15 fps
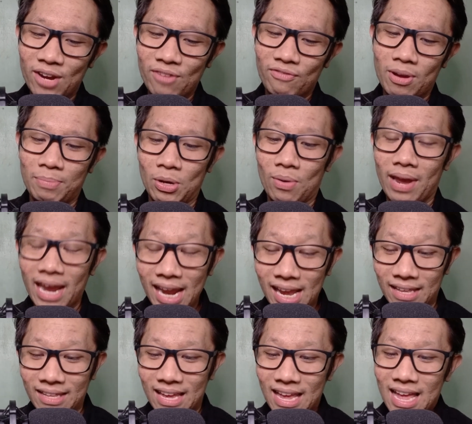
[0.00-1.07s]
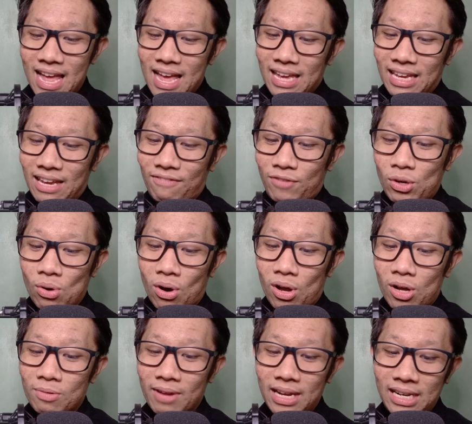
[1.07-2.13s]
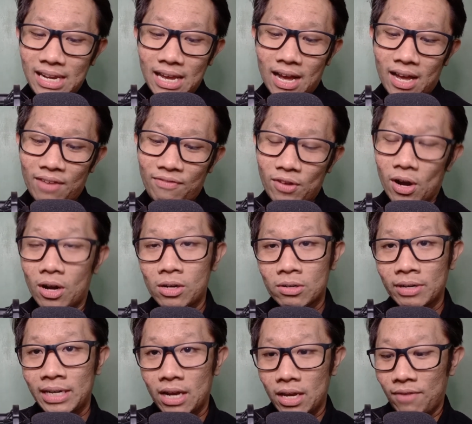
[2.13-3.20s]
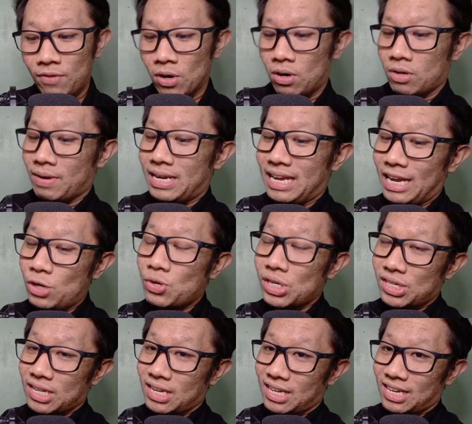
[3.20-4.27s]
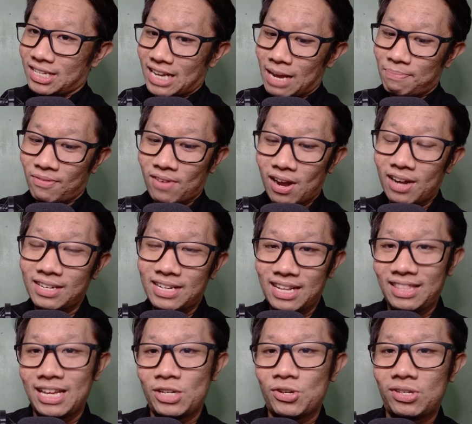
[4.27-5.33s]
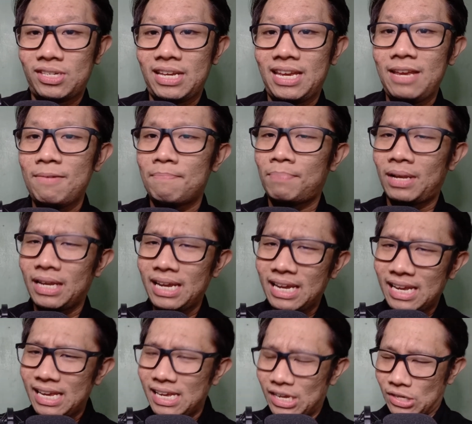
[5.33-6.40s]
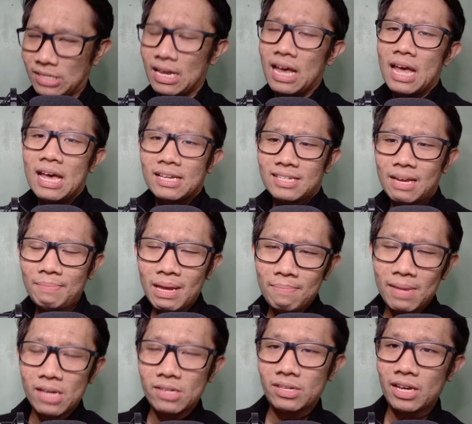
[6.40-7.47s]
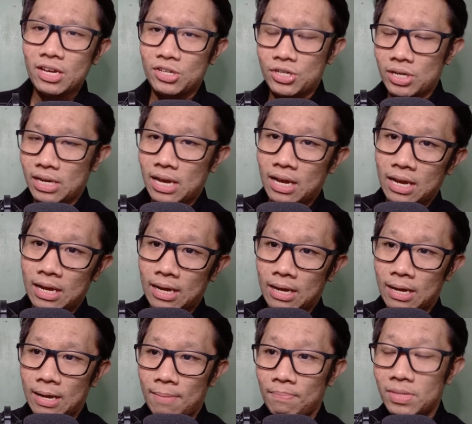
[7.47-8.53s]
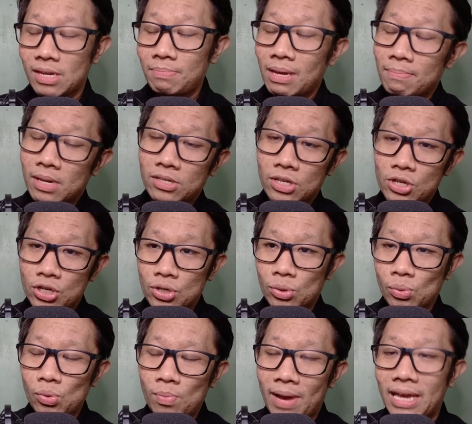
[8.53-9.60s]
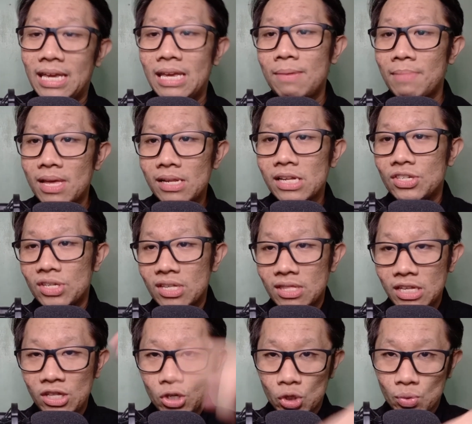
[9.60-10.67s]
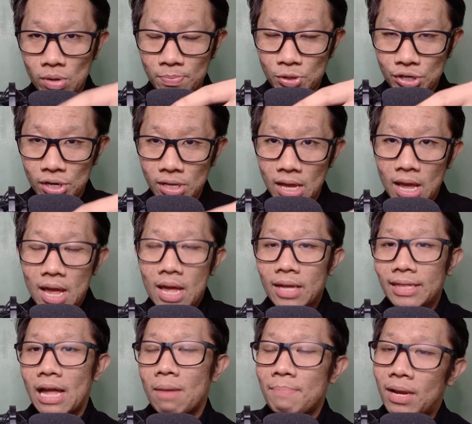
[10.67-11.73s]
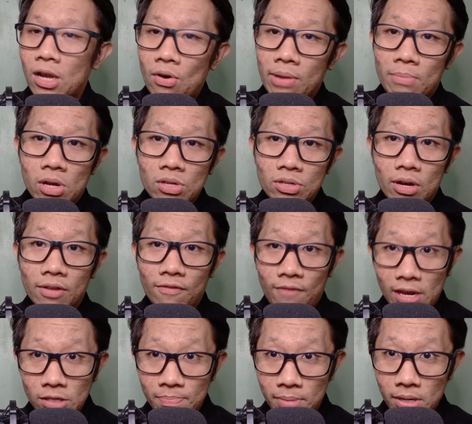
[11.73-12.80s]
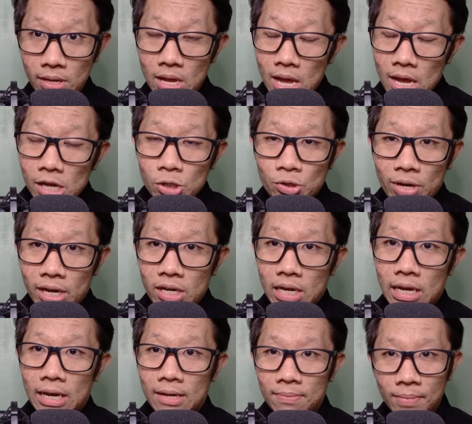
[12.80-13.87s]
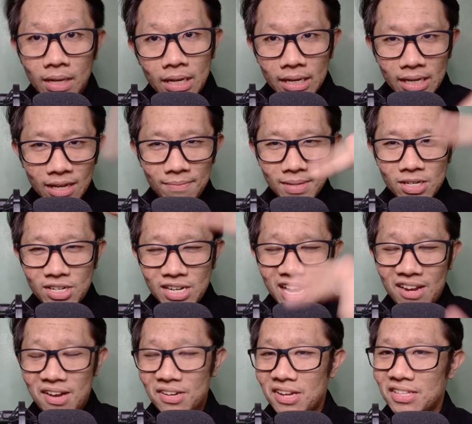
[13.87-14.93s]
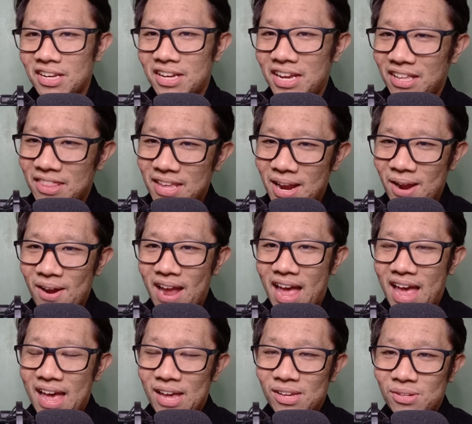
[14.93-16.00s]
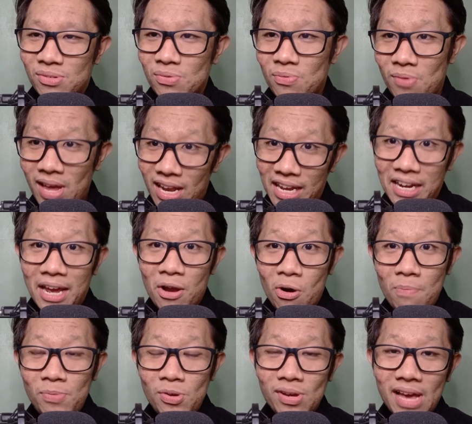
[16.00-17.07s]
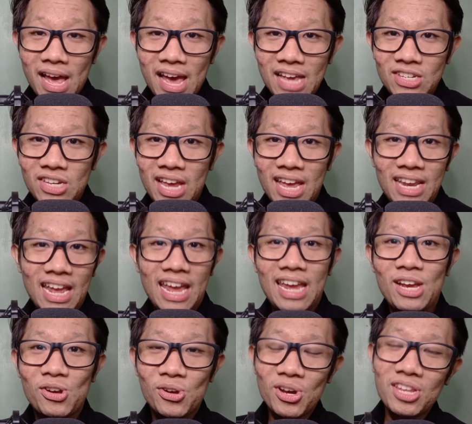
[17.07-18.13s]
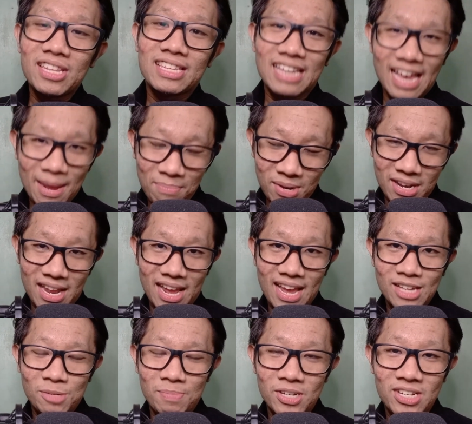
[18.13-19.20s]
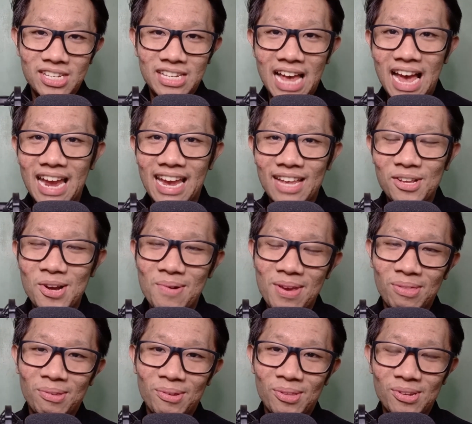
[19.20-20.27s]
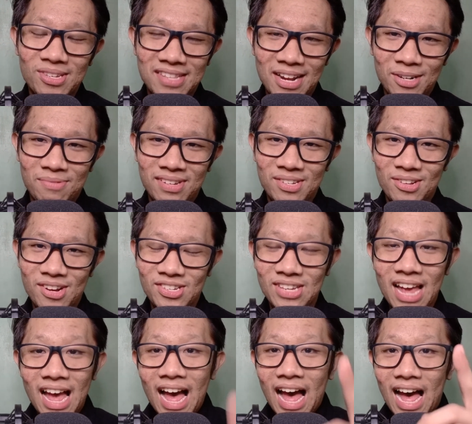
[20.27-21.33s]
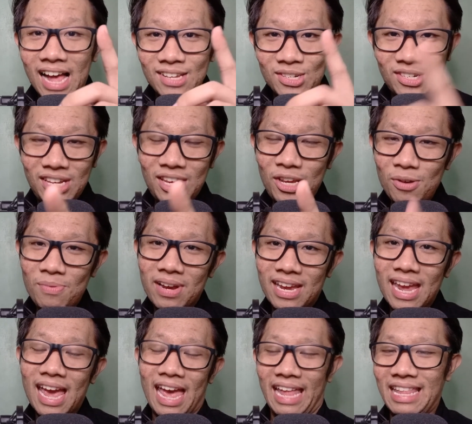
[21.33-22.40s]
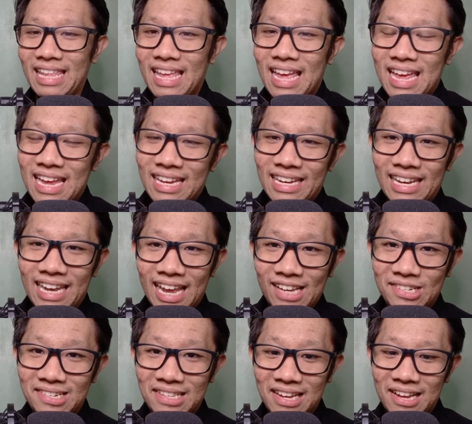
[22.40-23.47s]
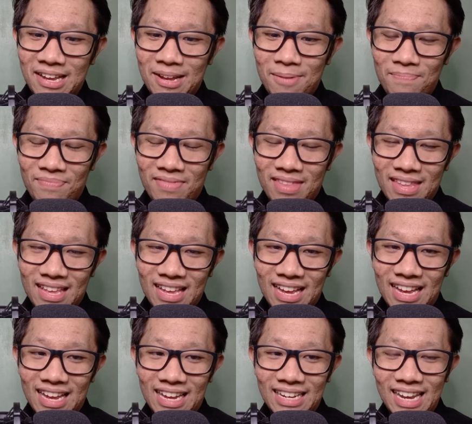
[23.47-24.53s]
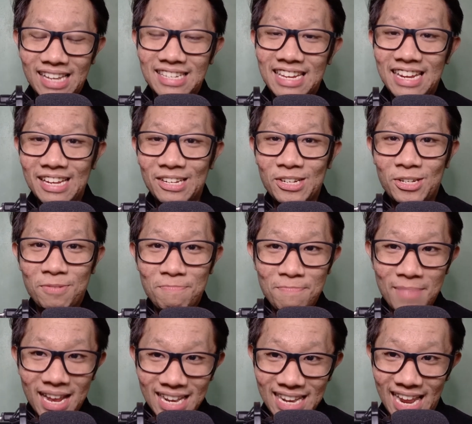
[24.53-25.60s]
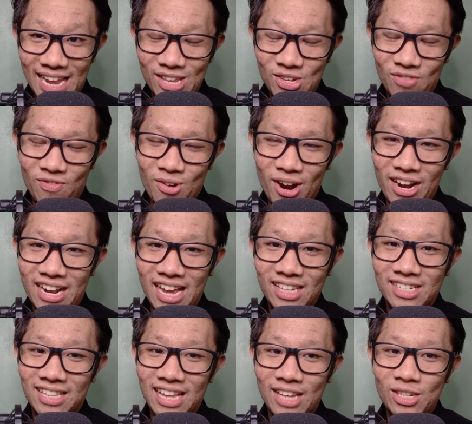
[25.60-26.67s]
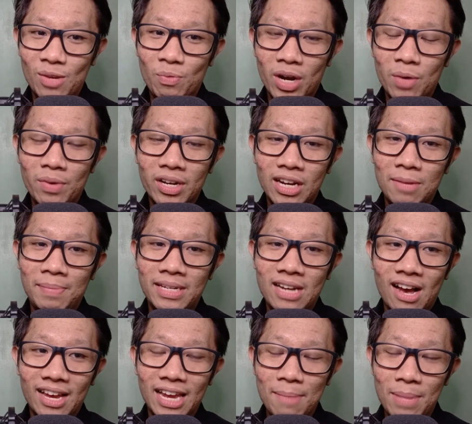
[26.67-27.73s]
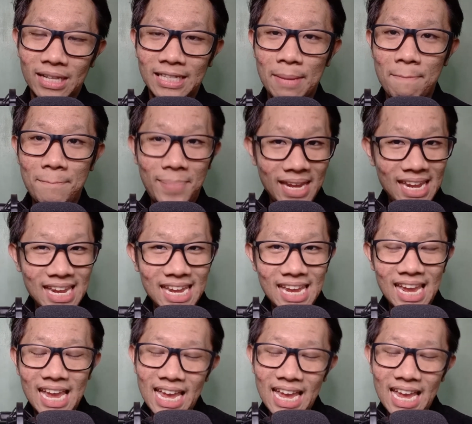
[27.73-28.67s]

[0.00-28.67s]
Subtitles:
from you. And if you already, if you're already interested in the type of content that you're seeing, please send me a message. Send me a message through my email. It's in the description down below. I'm also on Facebook. Try to give me a shout out on the link there as well. And I hope you guys had a good time today as much as I had going through those tongue twisters. I'll see you again next next English Mondays for our next lesson, where we're going to be talking about the B